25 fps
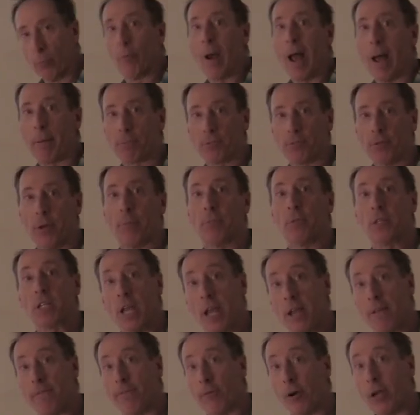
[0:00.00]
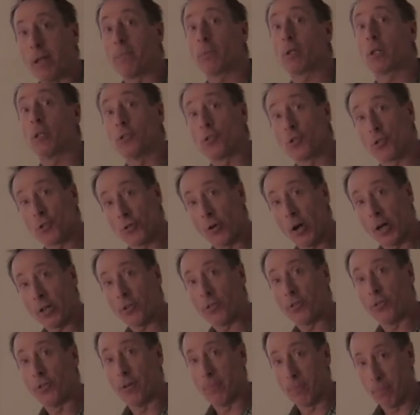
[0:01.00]
wraps up the A-frame
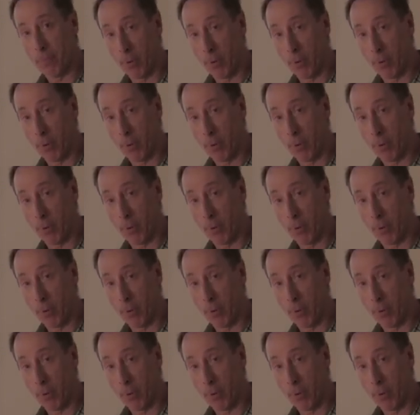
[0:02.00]
construction